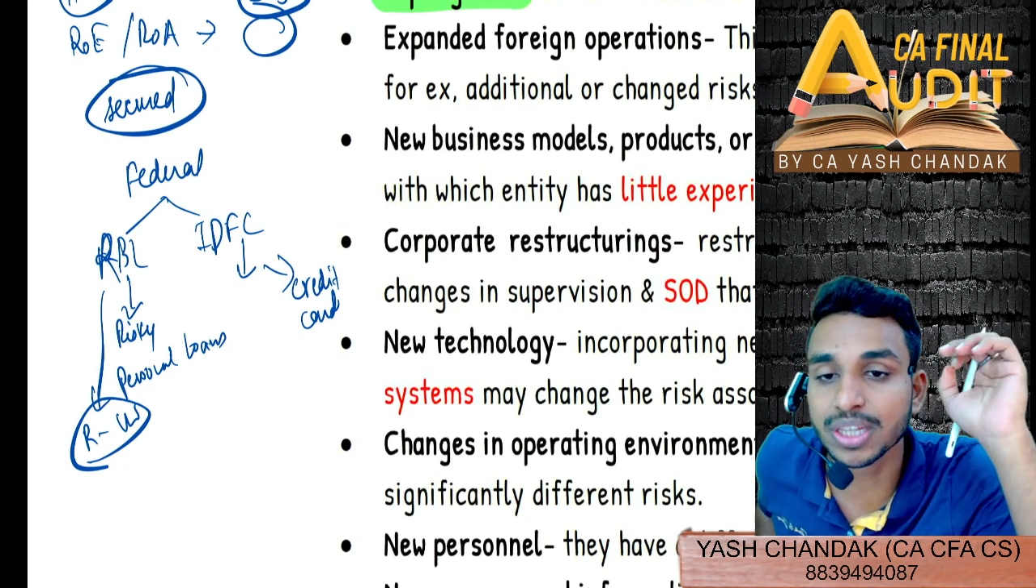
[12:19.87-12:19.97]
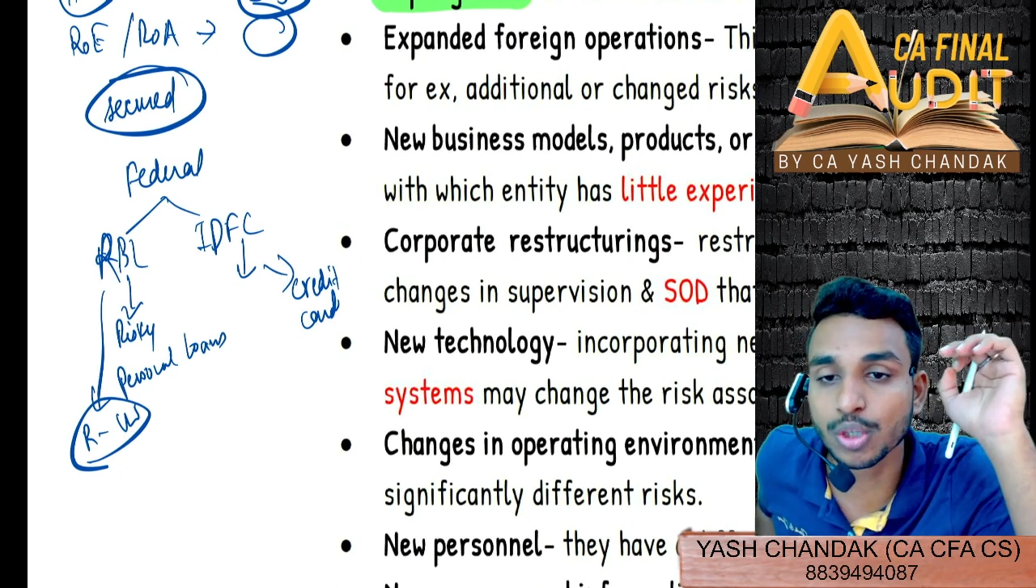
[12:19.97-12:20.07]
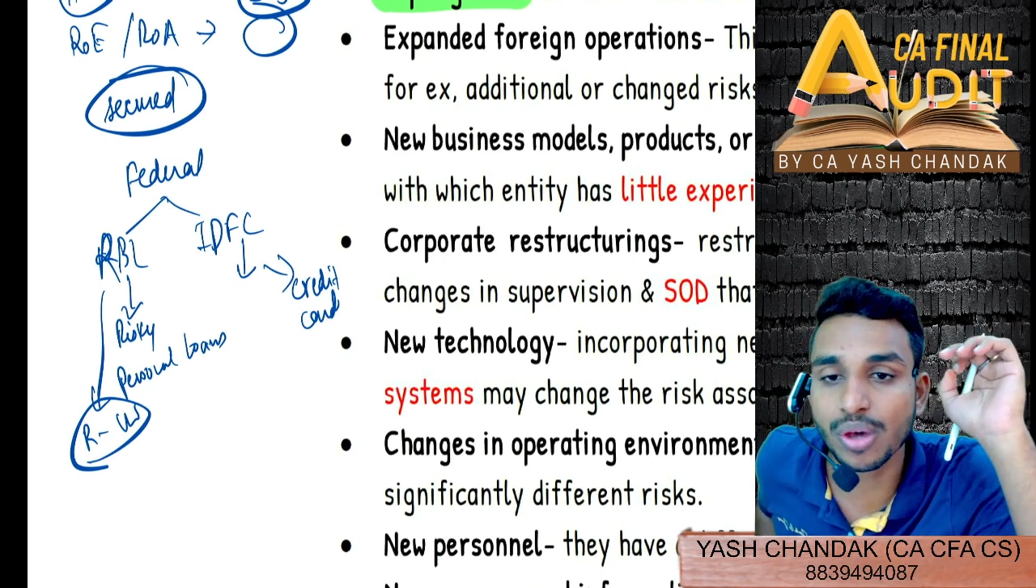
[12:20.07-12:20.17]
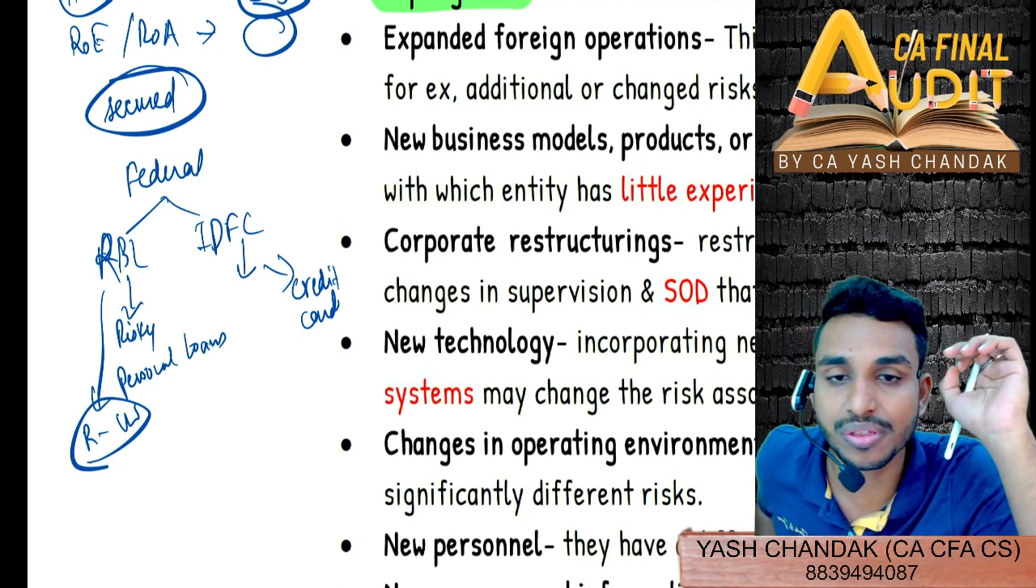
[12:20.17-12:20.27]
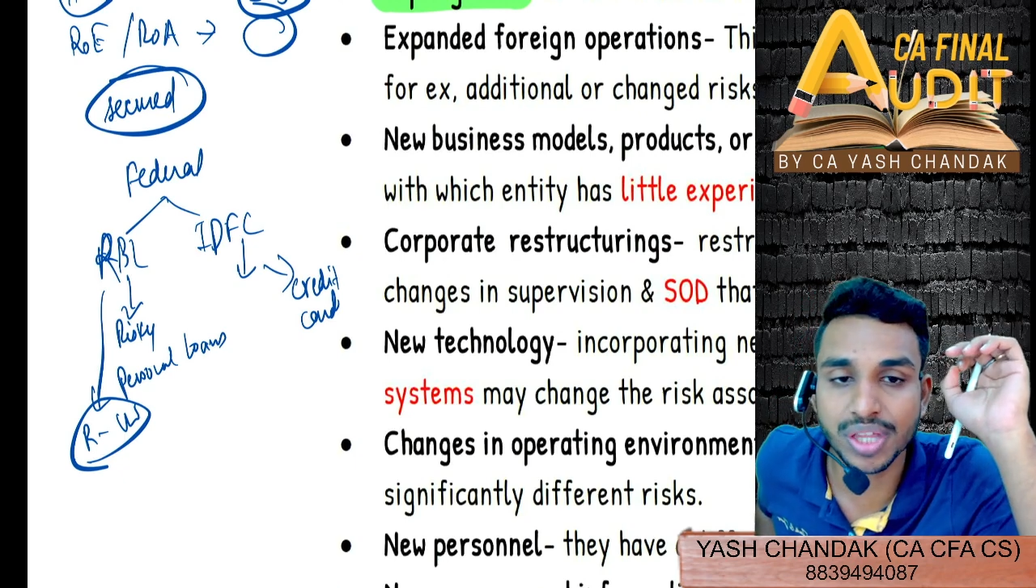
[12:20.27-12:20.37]
with
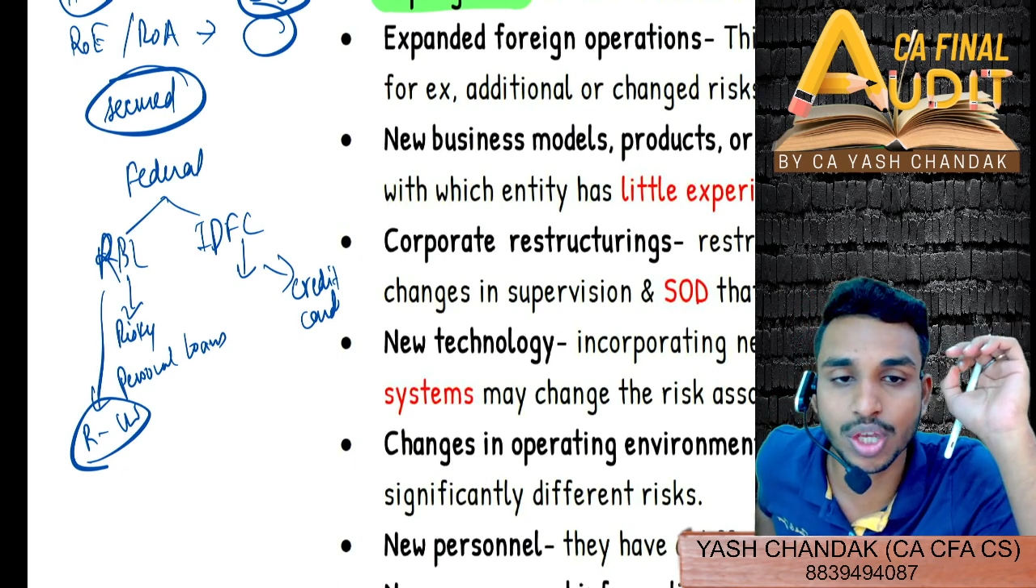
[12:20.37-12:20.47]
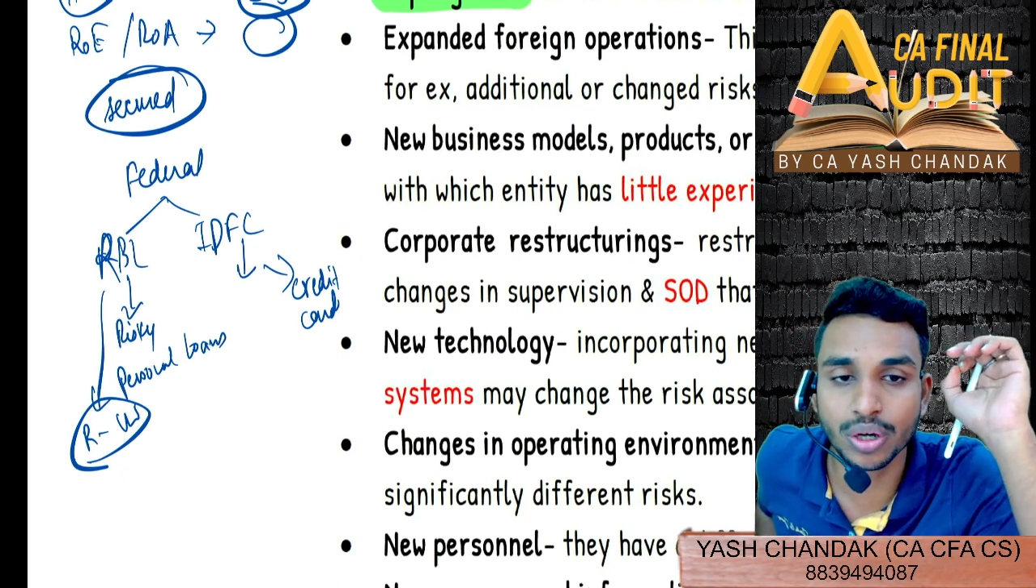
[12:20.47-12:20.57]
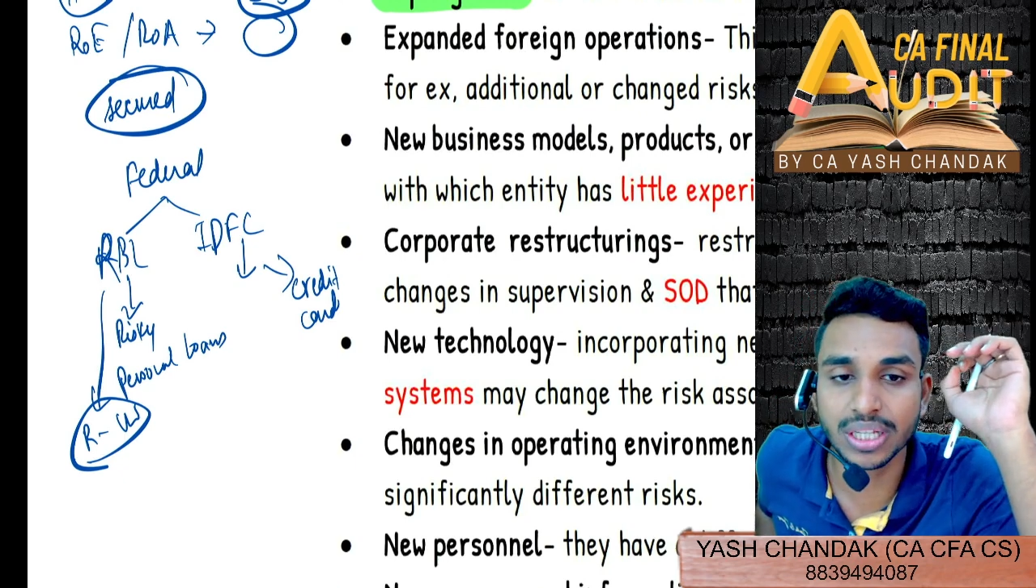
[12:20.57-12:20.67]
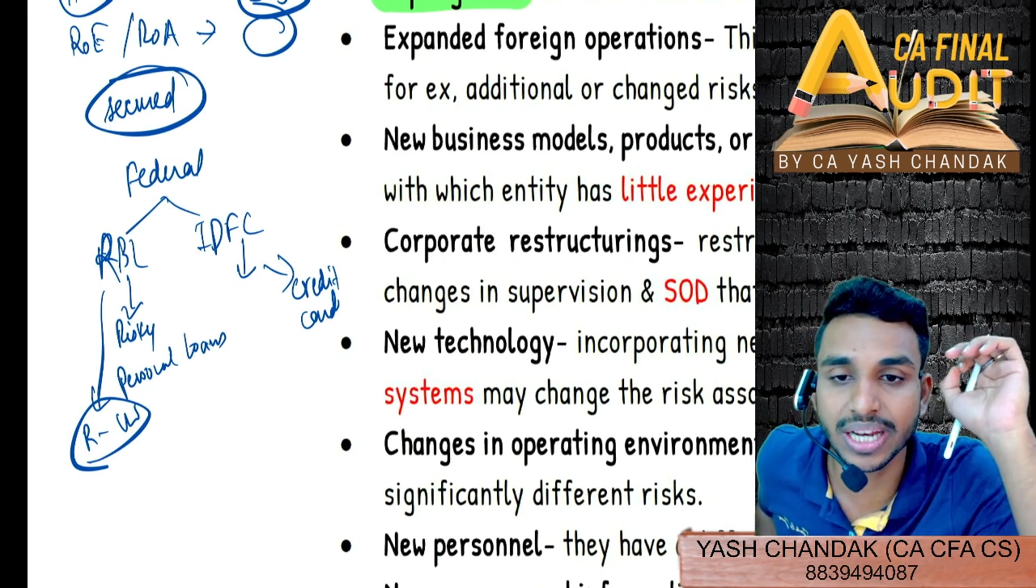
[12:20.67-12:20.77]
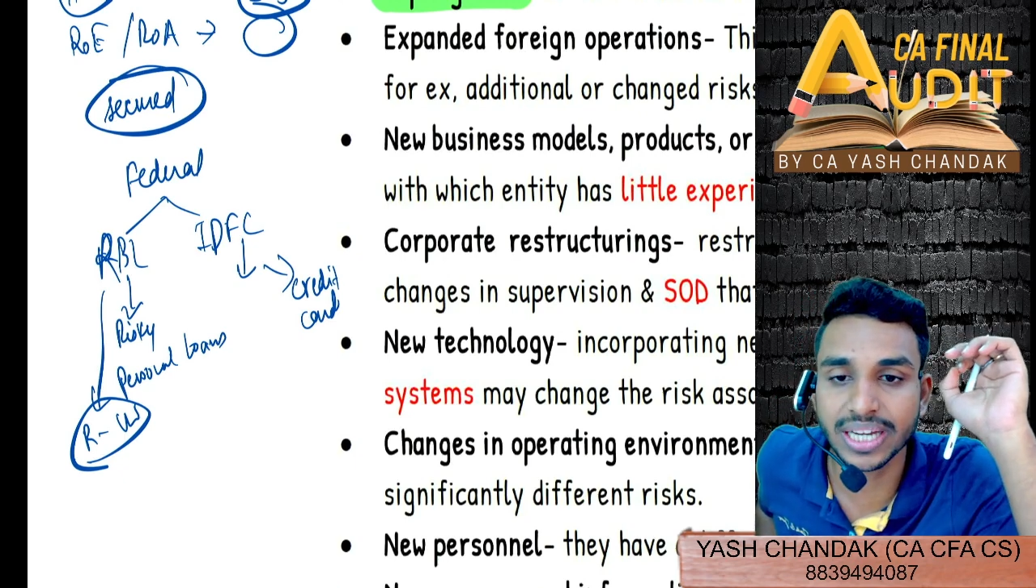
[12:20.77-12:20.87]
you as a
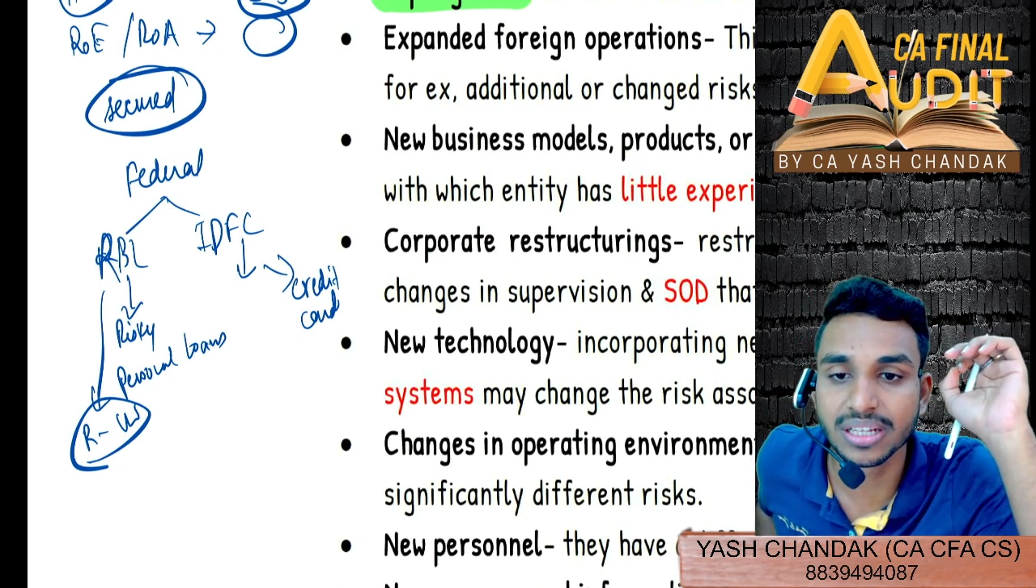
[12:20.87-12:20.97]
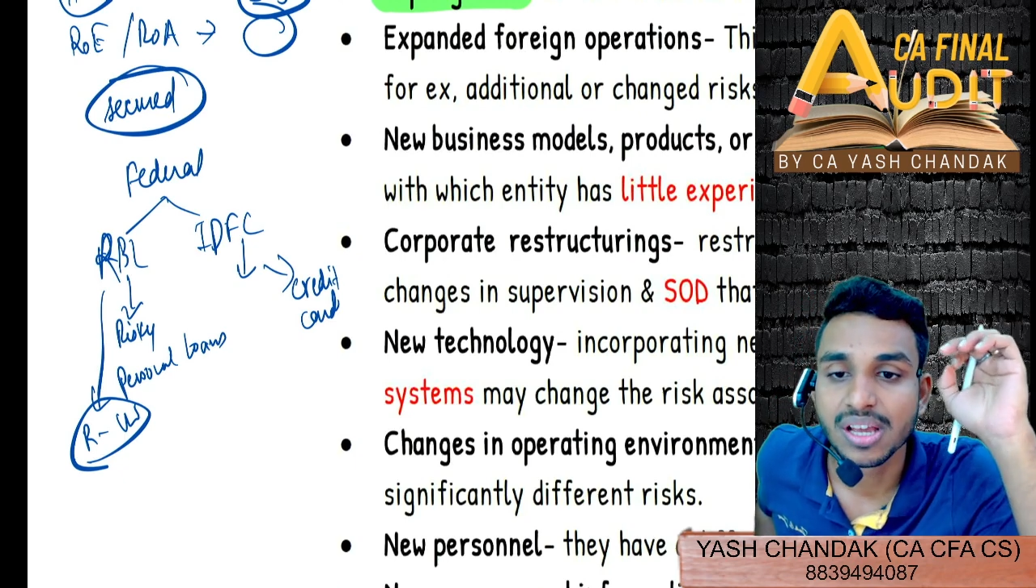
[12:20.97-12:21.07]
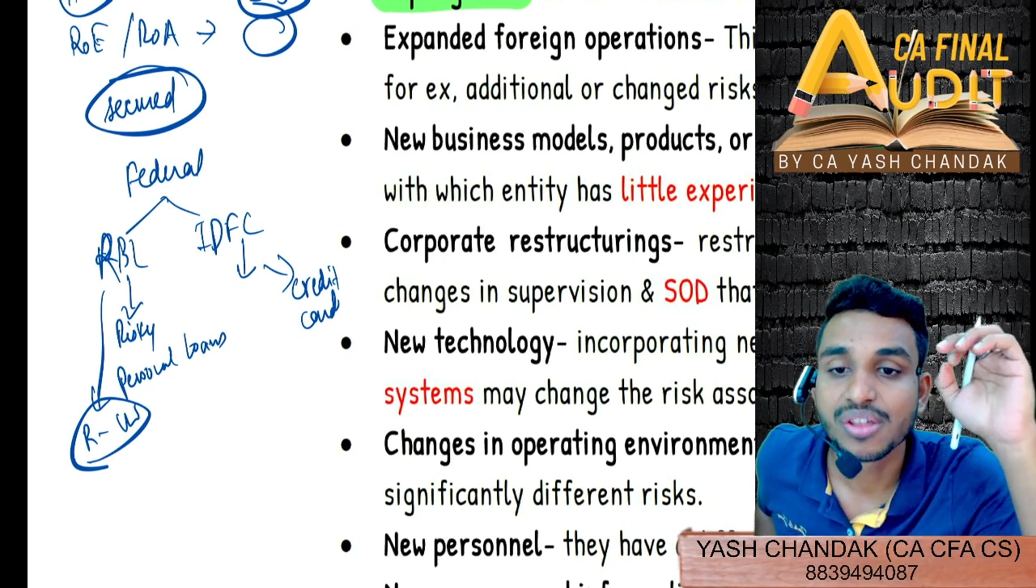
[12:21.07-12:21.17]
security, right?